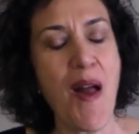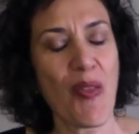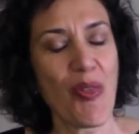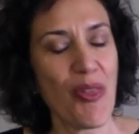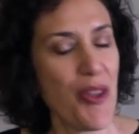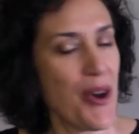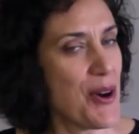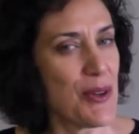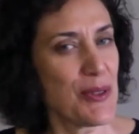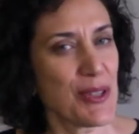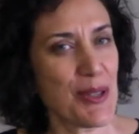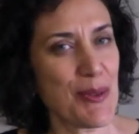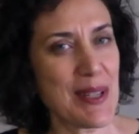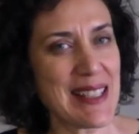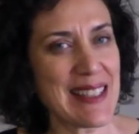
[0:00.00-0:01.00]
Those
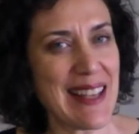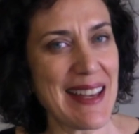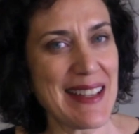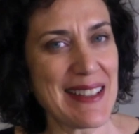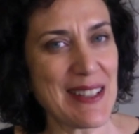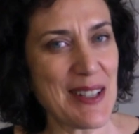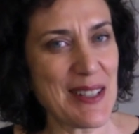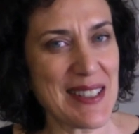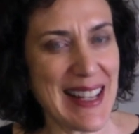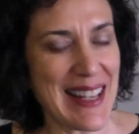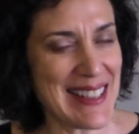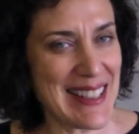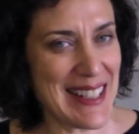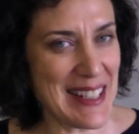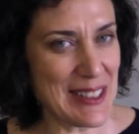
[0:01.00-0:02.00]
3 signs are
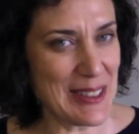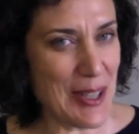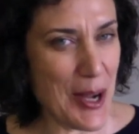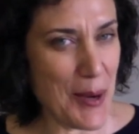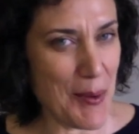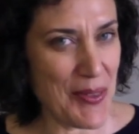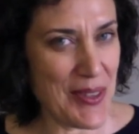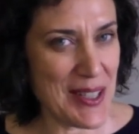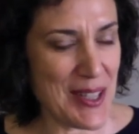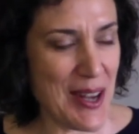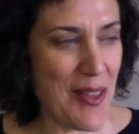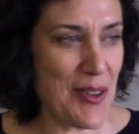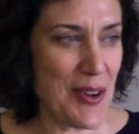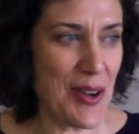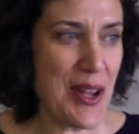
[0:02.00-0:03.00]
said to get along with each
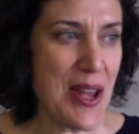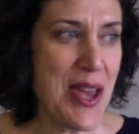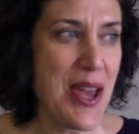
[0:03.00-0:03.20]
other.